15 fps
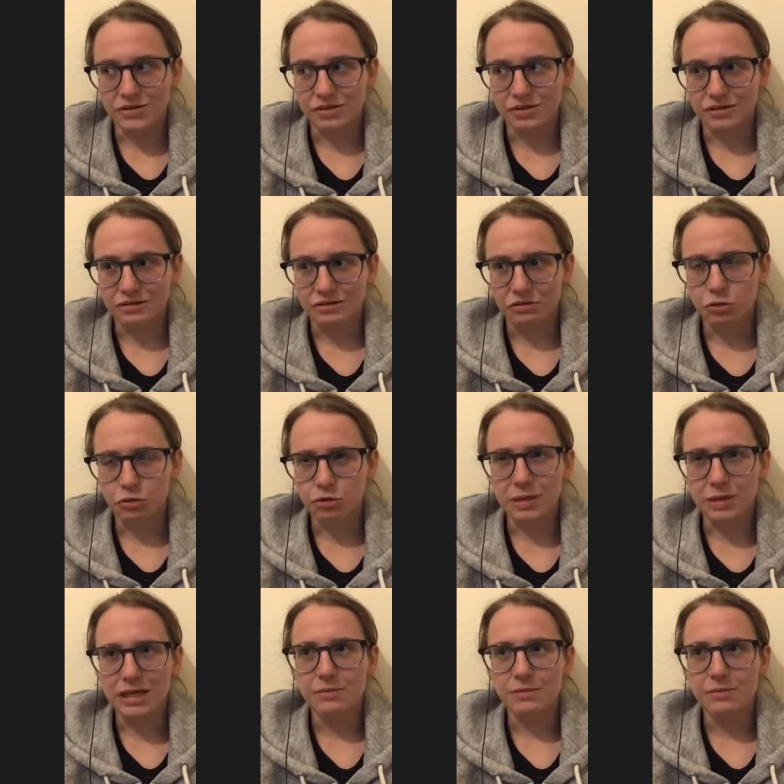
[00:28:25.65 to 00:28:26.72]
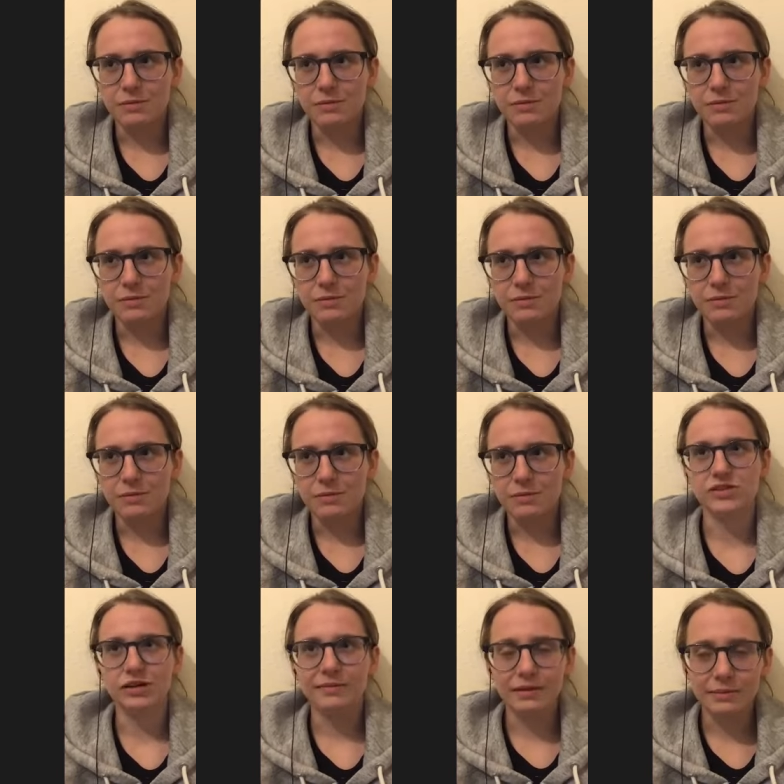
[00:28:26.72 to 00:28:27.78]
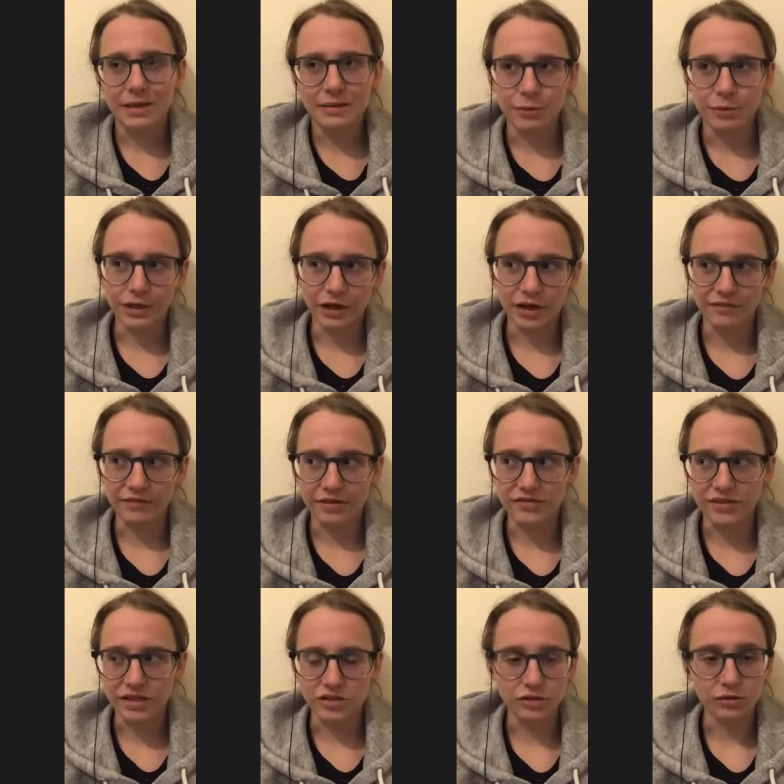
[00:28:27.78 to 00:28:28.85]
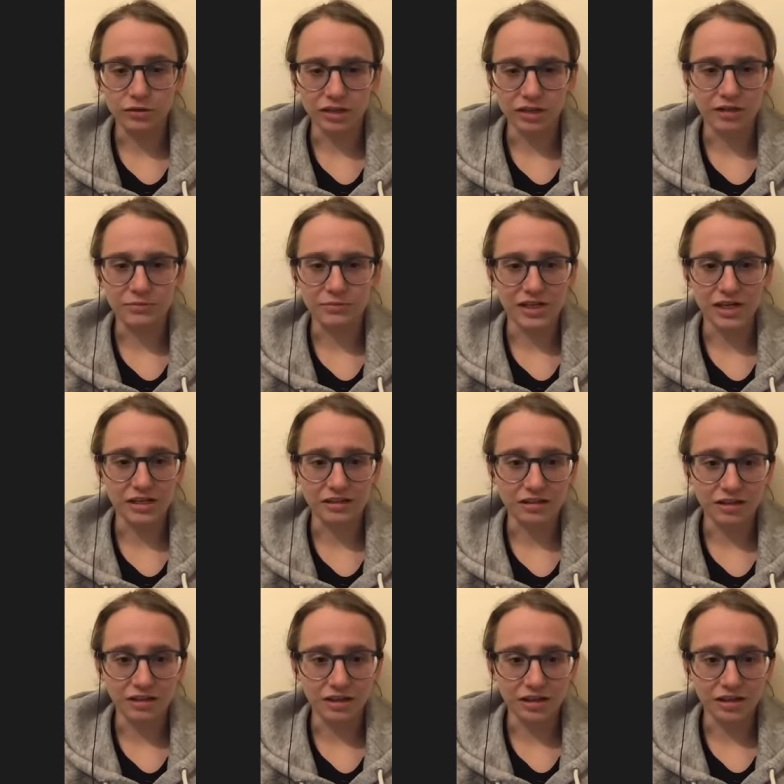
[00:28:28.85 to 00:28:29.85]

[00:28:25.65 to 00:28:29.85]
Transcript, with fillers: And all the people, you know, I've had so many people in life that said, you're not going to come to anything,